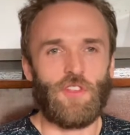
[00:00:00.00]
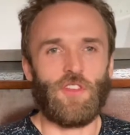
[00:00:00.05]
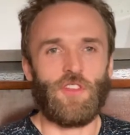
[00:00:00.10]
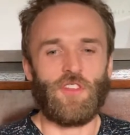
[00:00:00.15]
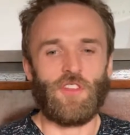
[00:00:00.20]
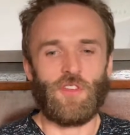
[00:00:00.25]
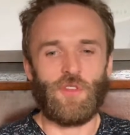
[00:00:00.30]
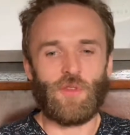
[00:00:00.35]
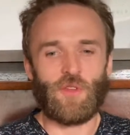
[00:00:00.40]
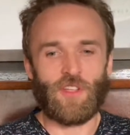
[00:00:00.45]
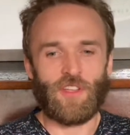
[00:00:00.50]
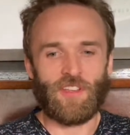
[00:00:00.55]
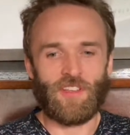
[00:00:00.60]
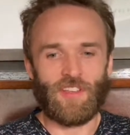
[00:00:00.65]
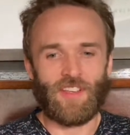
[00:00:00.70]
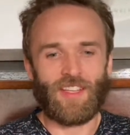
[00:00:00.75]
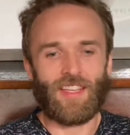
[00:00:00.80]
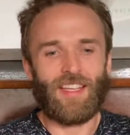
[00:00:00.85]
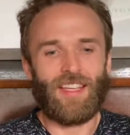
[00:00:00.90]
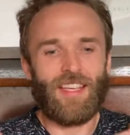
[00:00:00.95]
you
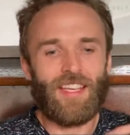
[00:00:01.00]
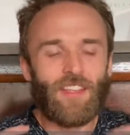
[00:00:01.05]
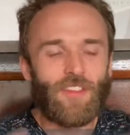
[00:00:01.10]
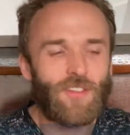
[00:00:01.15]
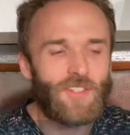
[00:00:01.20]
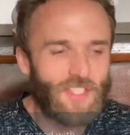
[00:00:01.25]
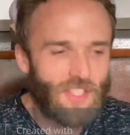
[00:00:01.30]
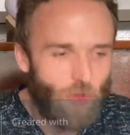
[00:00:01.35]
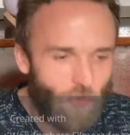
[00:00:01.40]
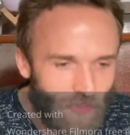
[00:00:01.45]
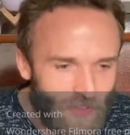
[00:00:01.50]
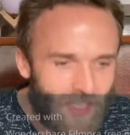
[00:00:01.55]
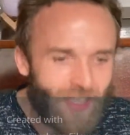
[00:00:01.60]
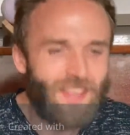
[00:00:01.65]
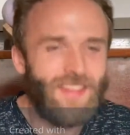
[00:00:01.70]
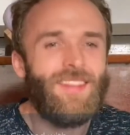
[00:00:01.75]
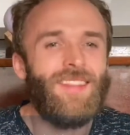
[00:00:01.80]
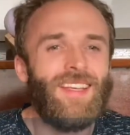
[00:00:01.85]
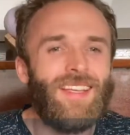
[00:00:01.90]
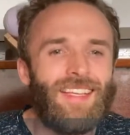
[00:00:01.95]
can get yourself
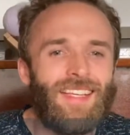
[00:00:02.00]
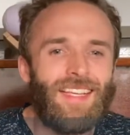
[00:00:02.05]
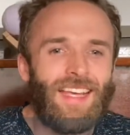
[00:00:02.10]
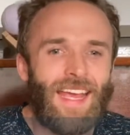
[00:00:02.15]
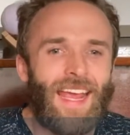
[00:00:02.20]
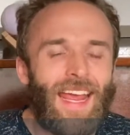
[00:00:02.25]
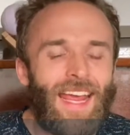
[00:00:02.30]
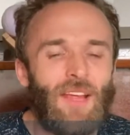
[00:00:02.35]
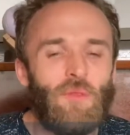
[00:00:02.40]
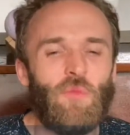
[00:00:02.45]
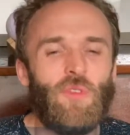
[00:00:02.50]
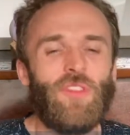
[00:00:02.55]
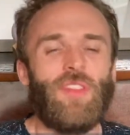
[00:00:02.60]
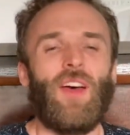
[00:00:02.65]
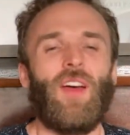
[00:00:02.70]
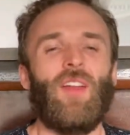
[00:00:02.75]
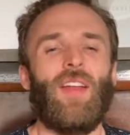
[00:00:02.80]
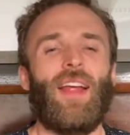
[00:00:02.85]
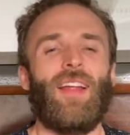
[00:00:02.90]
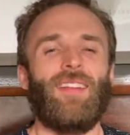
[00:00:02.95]
in the game
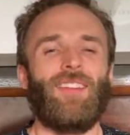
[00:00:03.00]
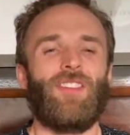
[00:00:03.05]
without